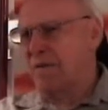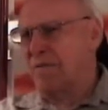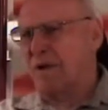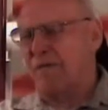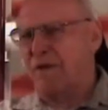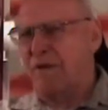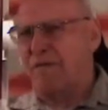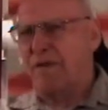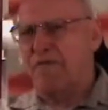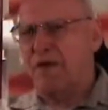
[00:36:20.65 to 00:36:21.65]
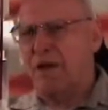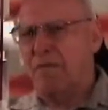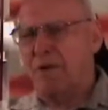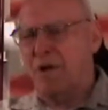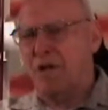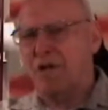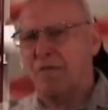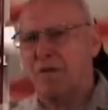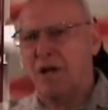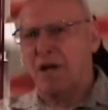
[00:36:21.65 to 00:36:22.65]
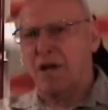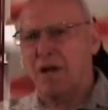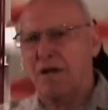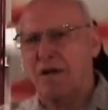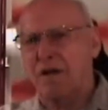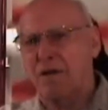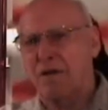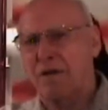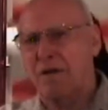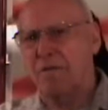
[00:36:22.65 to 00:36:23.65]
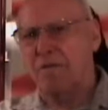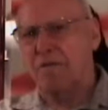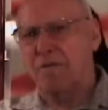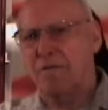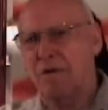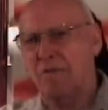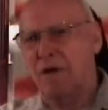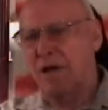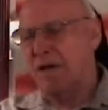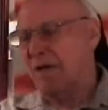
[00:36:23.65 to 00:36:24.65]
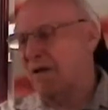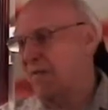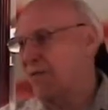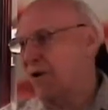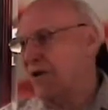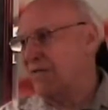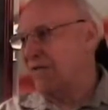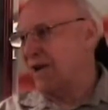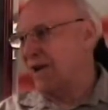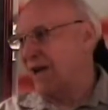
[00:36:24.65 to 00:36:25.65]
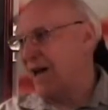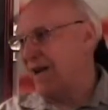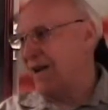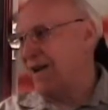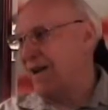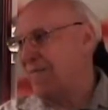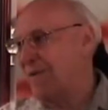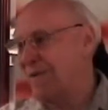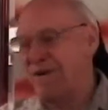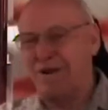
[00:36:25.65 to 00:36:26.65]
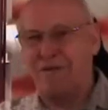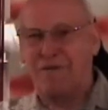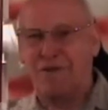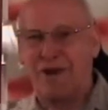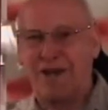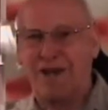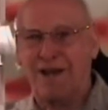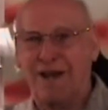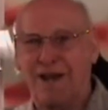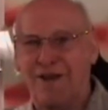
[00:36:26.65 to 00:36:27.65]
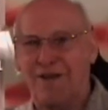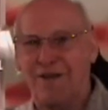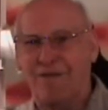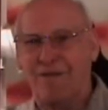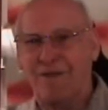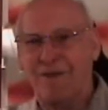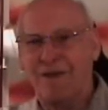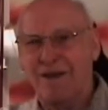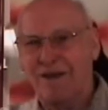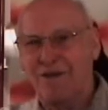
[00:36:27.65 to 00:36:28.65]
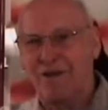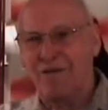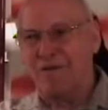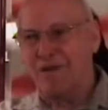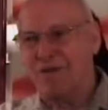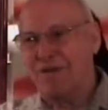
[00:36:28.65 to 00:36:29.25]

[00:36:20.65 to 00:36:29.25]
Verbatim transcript: roughly 15 months, something like that, when my points finally added it up enough so I could get out of the service.